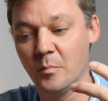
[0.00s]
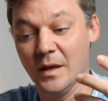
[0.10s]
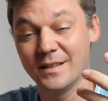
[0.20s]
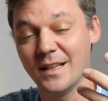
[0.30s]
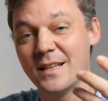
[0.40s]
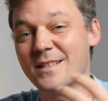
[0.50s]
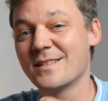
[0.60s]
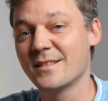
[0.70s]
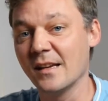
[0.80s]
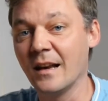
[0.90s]
but it's
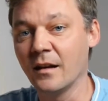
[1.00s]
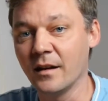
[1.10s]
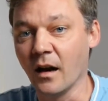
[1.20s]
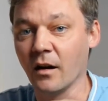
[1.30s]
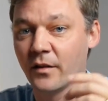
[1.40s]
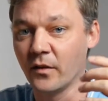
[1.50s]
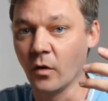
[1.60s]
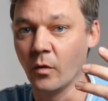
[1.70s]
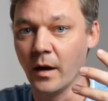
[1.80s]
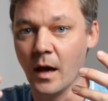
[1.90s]
still there.
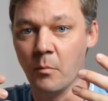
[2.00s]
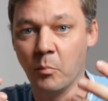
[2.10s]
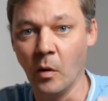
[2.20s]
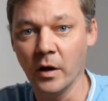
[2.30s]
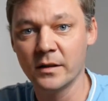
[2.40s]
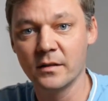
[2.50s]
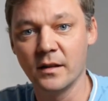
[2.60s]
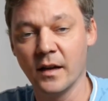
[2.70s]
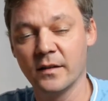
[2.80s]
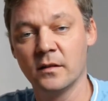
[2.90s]
So a bot
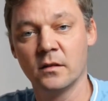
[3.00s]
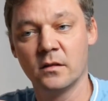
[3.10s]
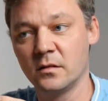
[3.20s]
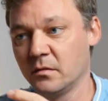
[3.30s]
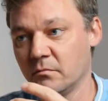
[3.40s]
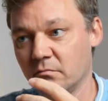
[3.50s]
doesn't